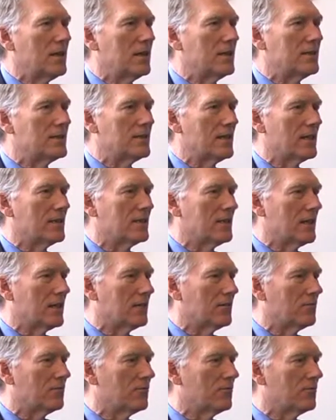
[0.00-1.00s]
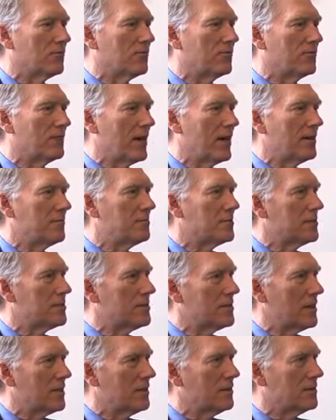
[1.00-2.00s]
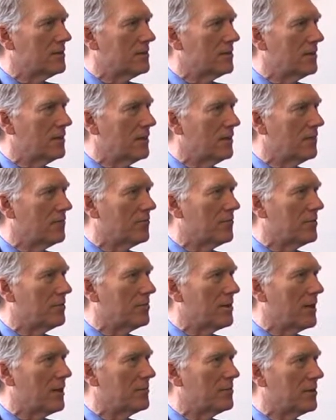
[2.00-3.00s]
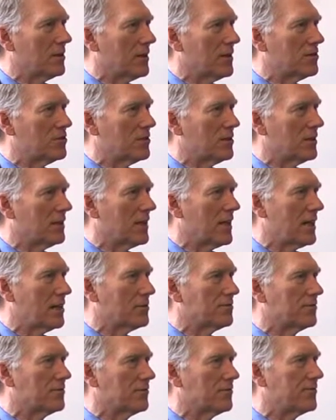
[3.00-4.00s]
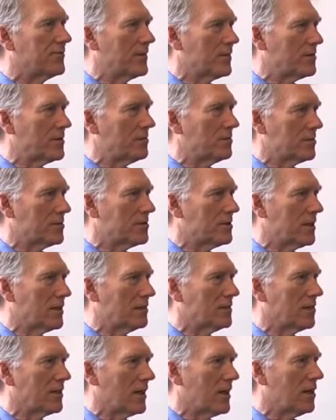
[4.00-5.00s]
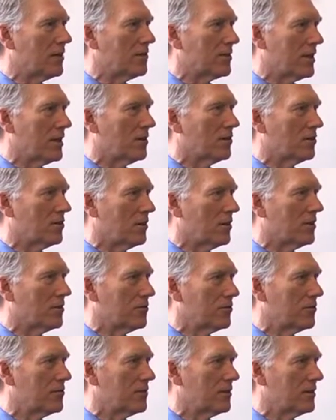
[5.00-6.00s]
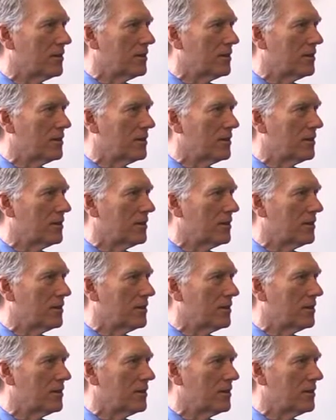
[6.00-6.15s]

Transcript: it said that 5% of the population accounts for 50% of the healthcare costs.